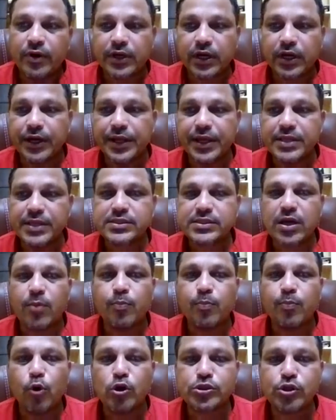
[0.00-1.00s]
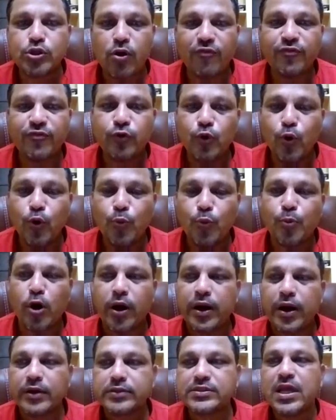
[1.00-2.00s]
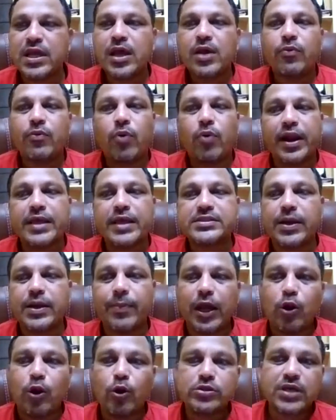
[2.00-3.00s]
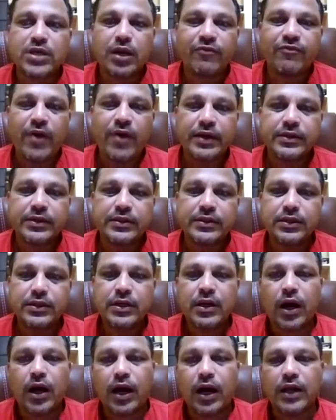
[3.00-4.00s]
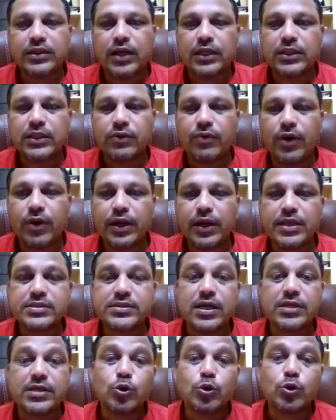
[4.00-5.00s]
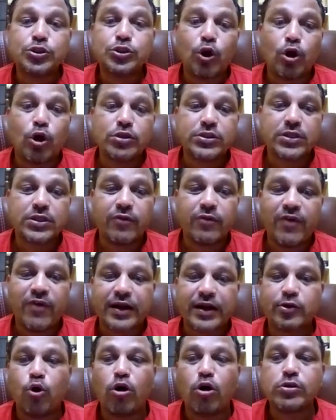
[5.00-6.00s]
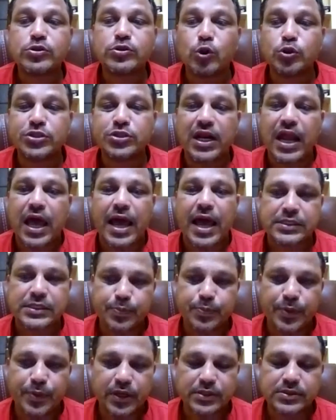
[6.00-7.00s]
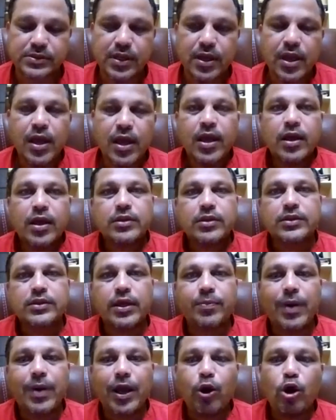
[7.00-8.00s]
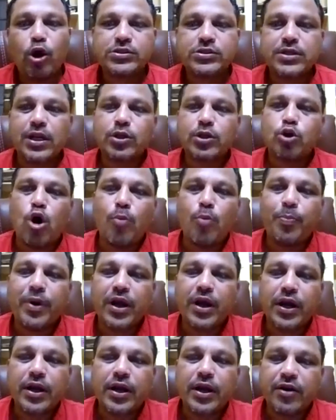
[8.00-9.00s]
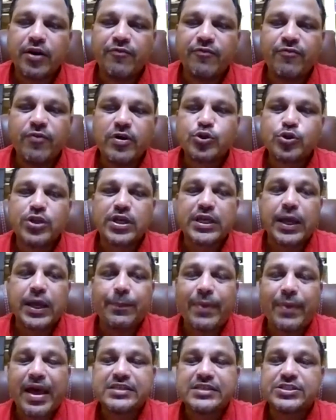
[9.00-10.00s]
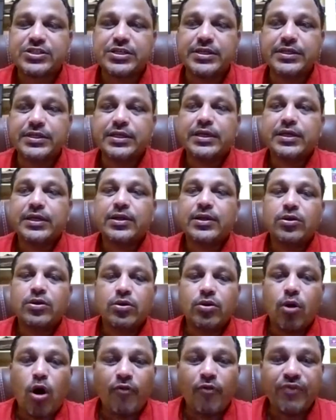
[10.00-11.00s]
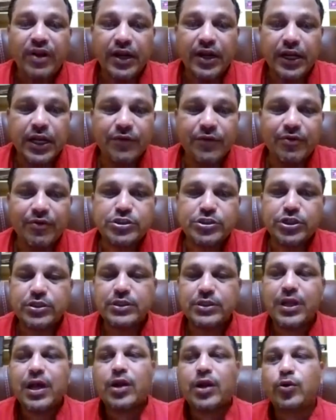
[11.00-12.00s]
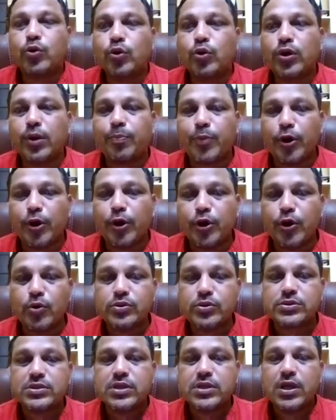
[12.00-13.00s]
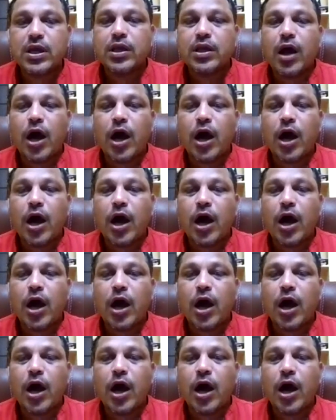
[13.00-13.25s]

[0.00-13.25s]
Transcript: Fertility is composed of two parts. One is the biological factor, and the other one is the sociological factor or social aspects. The biological component refers to the capacity of an individual to reproduce.